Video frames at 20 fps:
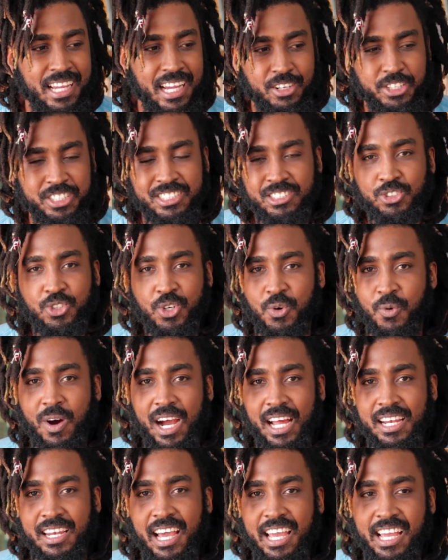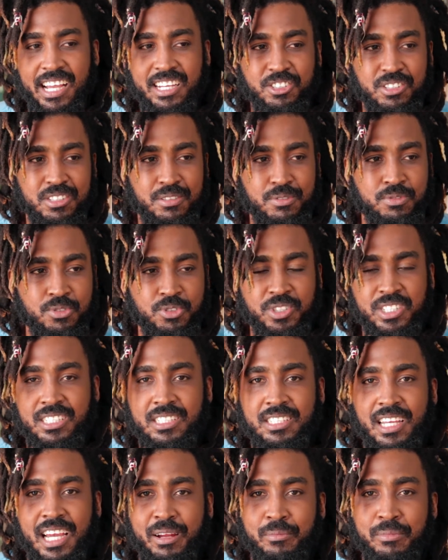I just don't want to die and just freeze
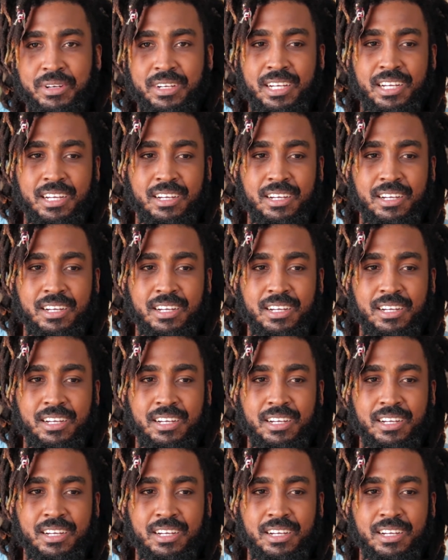time?